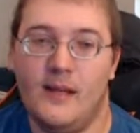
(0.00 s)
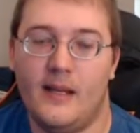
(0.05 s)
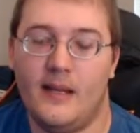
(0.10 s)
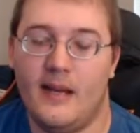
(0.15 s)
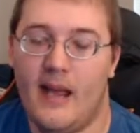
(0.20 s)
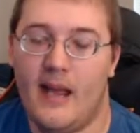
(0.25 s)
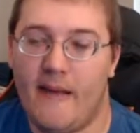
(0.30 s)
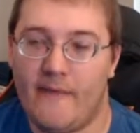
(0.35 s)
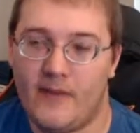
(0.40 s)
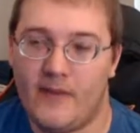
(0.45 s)

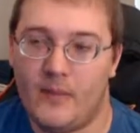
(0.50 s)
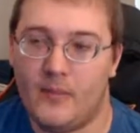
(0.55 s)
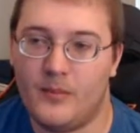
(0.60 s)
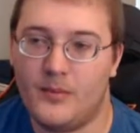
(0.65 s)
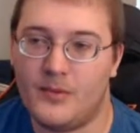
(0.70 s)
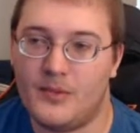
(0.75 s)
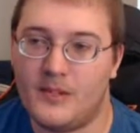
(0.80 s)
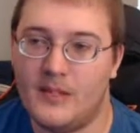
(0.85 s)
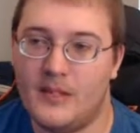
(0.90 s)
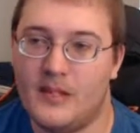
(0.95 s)
and have that
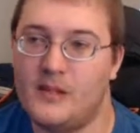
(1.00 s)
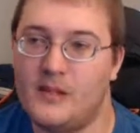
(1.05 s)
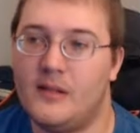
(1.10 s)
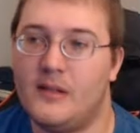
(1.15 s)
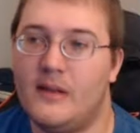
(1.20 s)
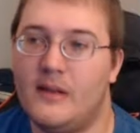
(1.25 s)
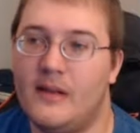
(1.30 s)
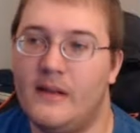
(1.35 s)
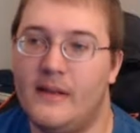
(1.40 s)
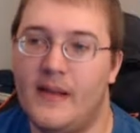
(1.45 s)
prestige,
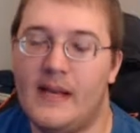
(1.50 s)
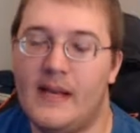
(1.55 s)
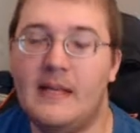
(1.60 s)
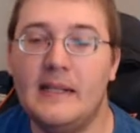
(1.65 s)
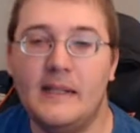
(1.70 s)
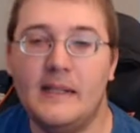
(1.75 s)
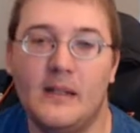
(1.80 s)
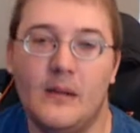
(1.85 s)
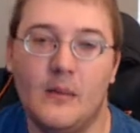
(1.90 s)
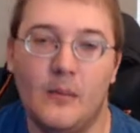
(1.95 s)
then they
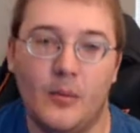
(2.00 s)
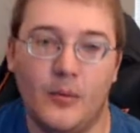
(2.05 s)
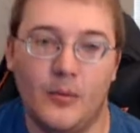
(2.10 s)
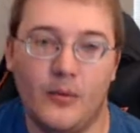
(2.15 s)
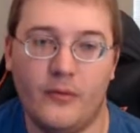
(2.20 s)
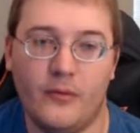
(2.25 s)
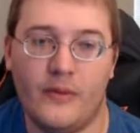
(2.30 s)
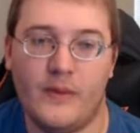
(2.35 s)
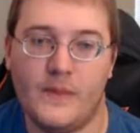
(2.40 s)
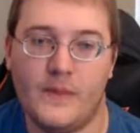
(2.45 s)
need to
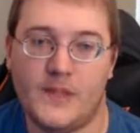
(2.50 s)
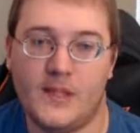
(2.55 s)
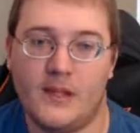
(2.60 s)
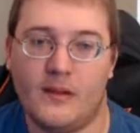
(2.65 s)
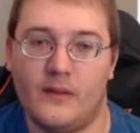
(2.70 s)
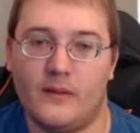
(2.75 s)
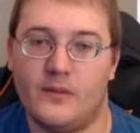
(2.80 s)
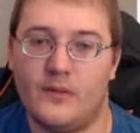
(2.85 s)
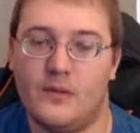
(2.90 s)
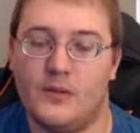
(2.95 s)
improve
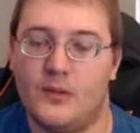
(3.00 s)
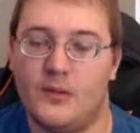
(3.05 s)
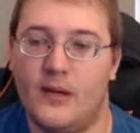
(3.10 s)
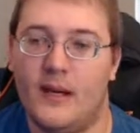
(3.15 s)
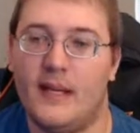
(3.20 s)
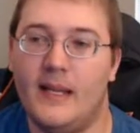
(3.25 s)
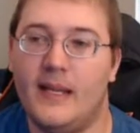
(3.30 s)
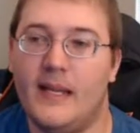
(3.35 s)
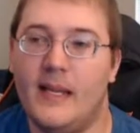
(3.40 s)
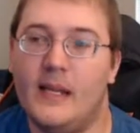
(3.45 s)
themselves to
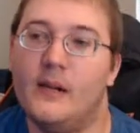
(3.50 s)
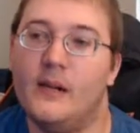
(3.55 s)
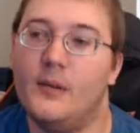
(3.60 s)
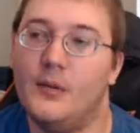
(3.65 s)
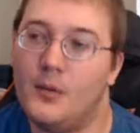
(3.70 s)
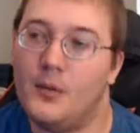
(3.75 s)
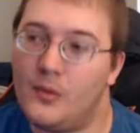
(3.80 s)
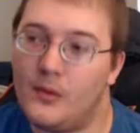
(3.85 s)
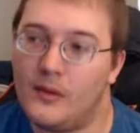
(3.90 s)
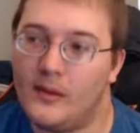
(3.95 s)
try and get
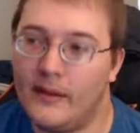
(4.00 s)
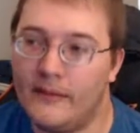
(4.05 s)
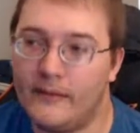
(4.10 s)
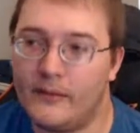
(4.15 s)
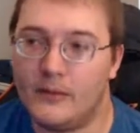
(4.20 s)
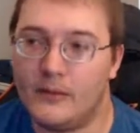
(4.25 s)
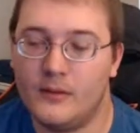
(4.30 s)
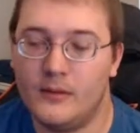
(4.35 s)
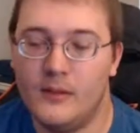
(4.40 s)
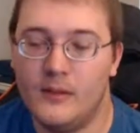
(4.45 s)
on your level.